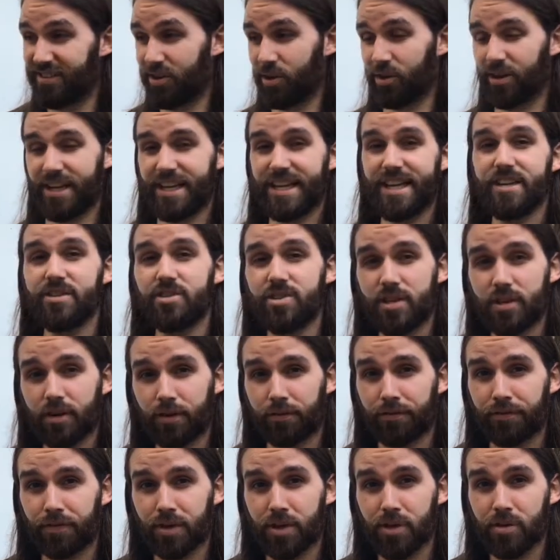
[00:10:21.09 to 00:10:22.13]
They're easier
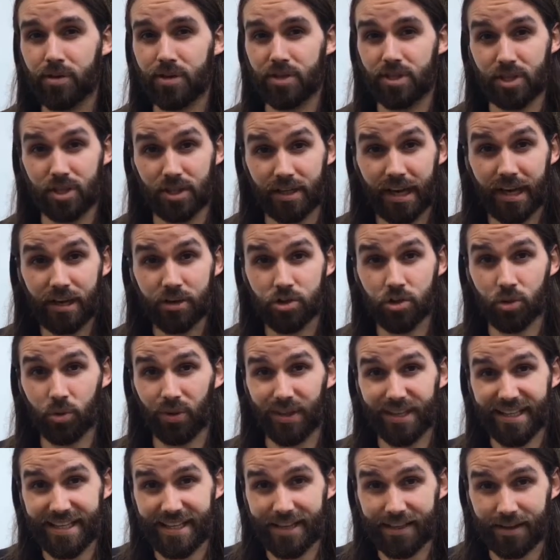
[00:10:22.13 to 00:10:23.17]
for you to schedule
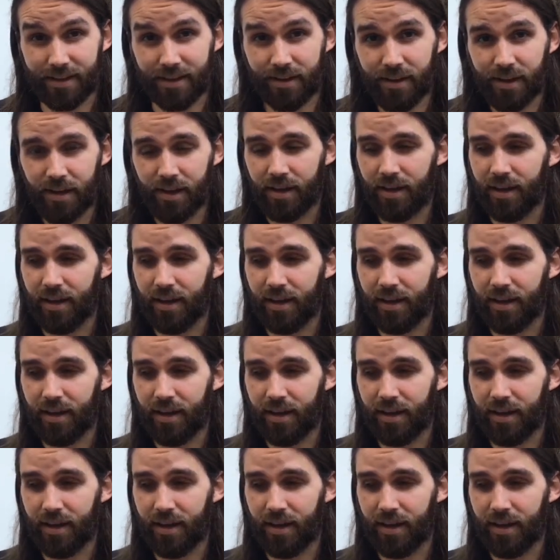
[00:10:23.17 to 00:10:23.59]
in